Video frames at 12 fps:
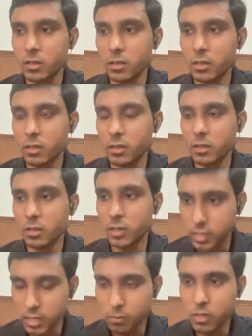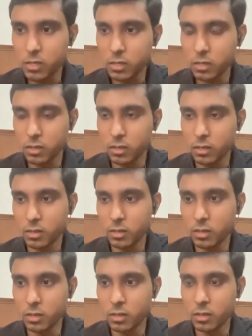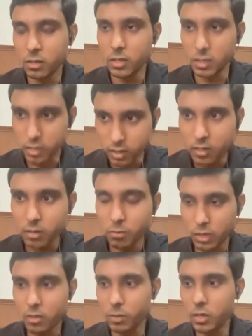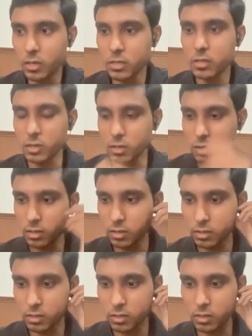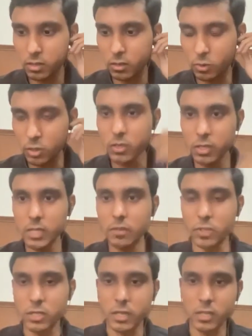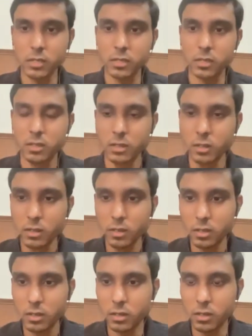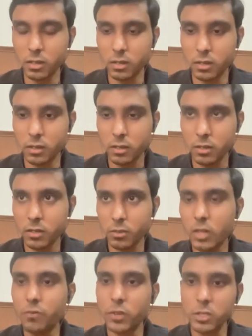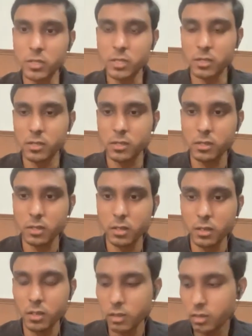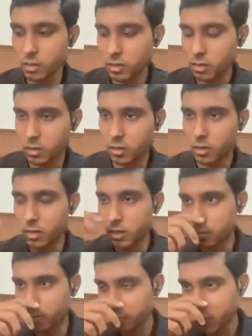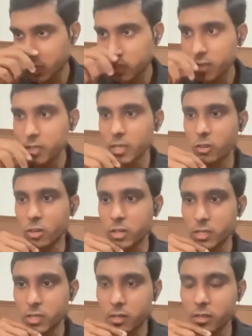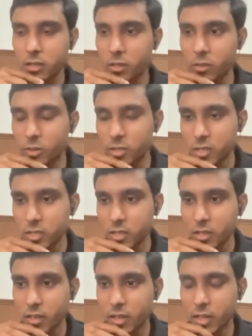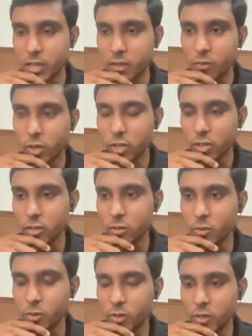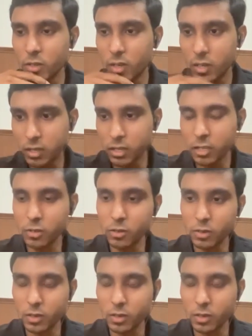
uh, the concepts uh, easily because the course itself was structured uh, well for students. Um, since I had already started the course, I wanted to continue